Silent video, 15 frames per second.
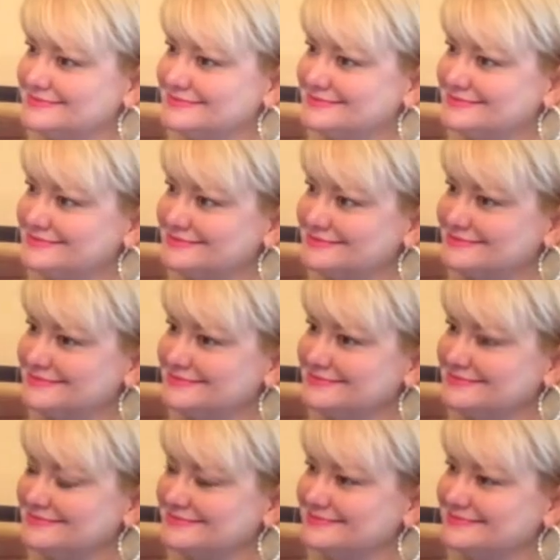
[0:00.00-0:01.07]

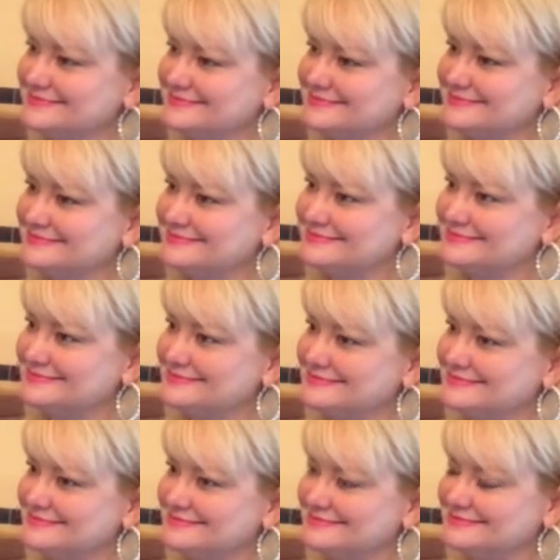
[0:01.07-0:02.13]

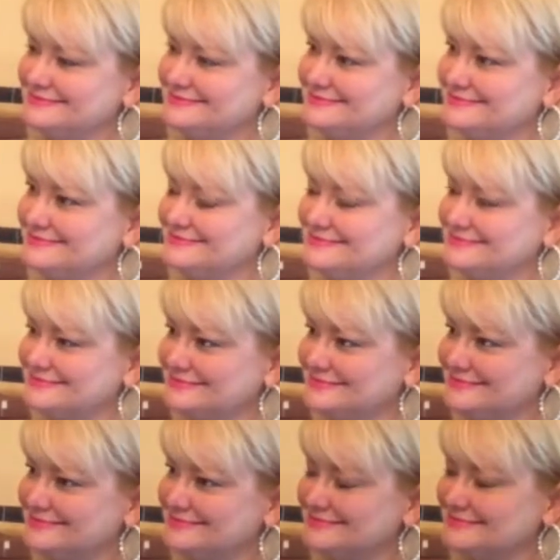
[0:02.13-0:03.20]

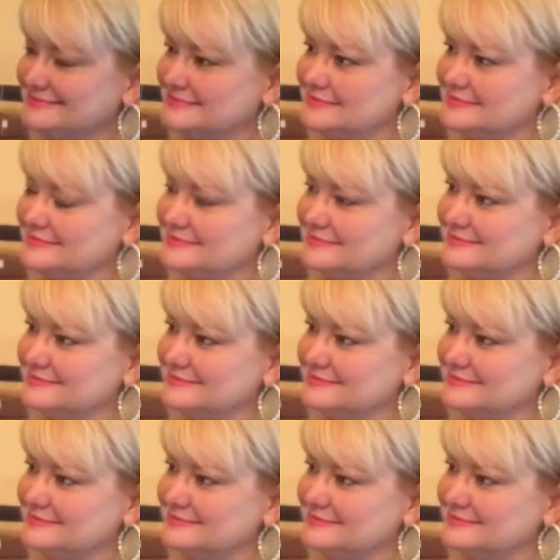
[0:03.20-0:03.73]
The person shown says nothing.